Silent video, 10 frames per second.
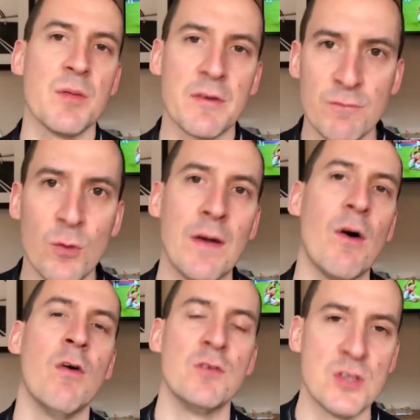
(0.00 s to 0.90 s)
of the fallout.
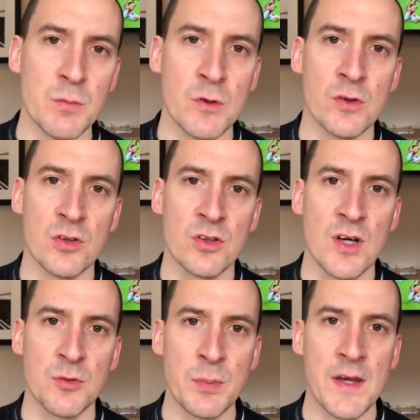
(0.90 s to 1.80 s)
Obviously, we've got to
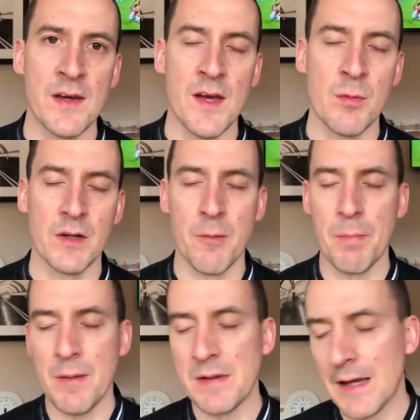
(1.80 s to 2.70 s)
discuss Pierre-Emerick
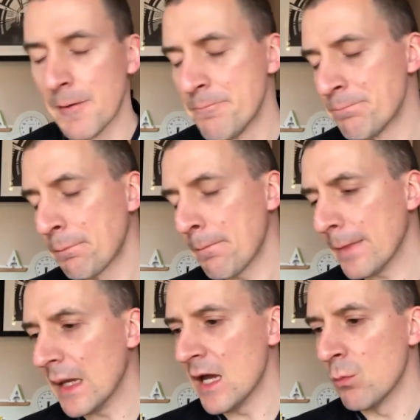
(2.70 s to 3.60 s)
Aubameyang
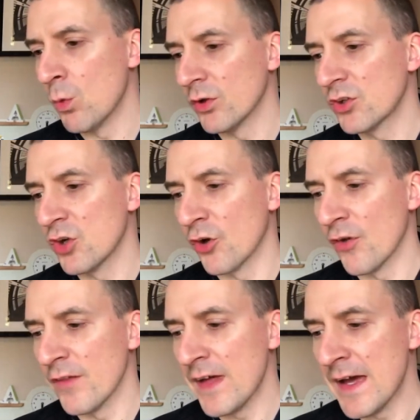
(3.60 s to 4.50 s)
and what's gone
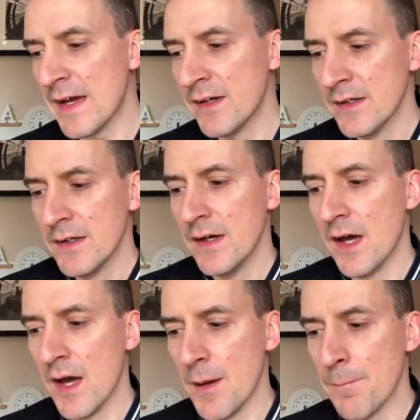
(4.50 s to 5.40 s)
on there,
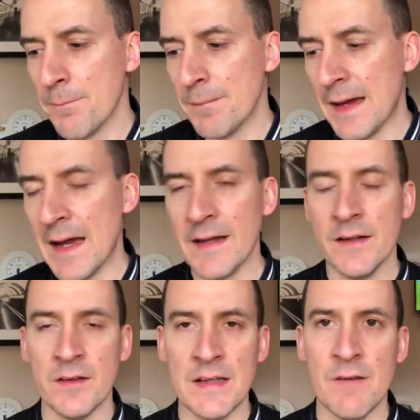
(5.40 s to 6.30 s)

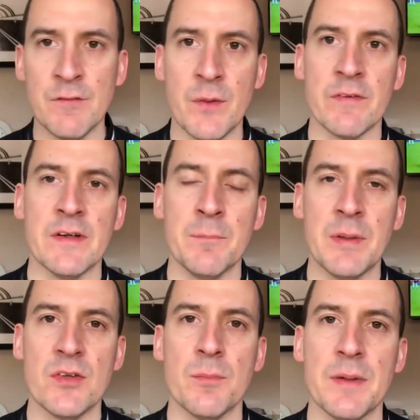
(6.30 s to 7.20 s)
a few other
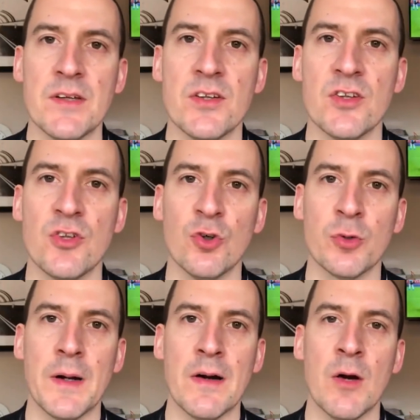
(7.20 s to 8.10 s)
bits and pieces to talk
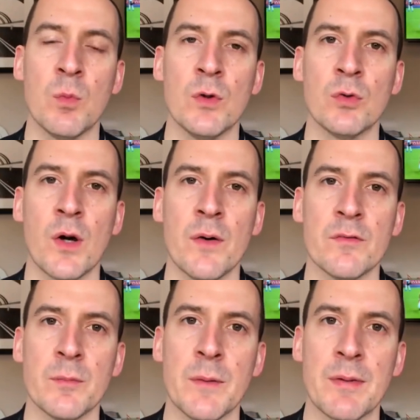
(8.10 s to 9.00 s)
about. I will go over
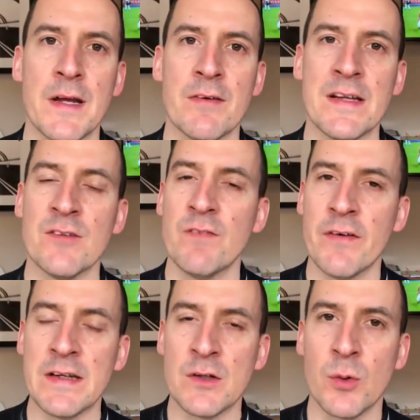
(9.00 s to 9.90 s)
my player ratings
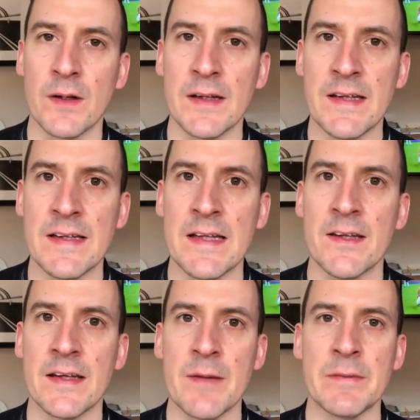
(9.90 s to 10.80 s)
very quickly at the end of
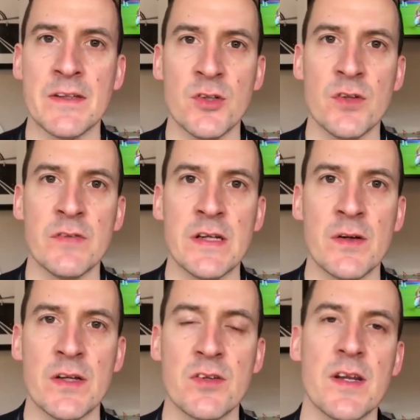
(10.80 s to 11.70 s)
the game. I did do the video
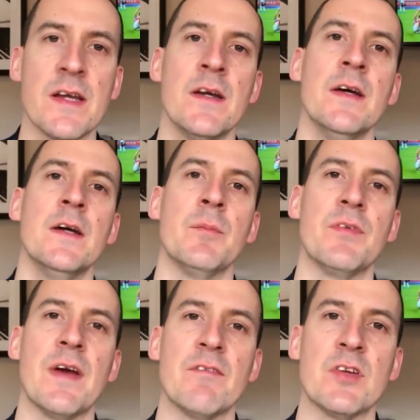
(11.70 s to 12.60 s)
yesterday, but if
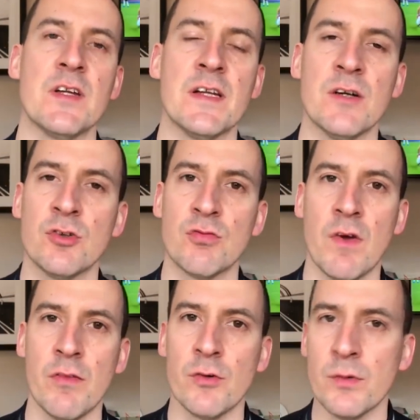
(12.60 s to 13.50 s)
you haven't seen it, I'll just
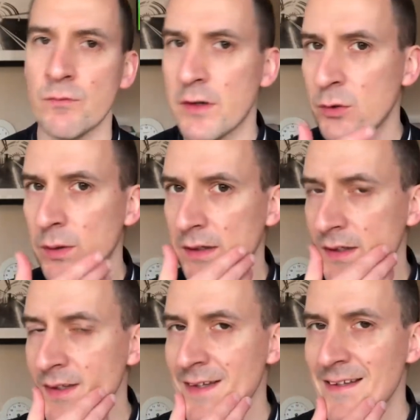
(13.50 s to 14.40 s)
run through them very quickly
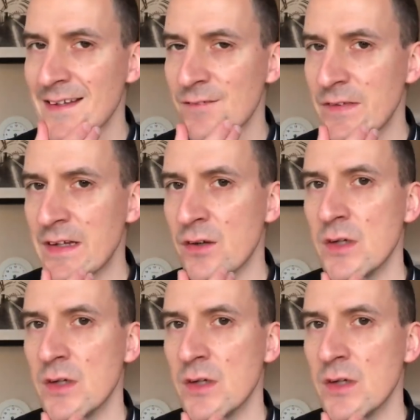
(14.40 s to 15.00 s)
at the end of this video,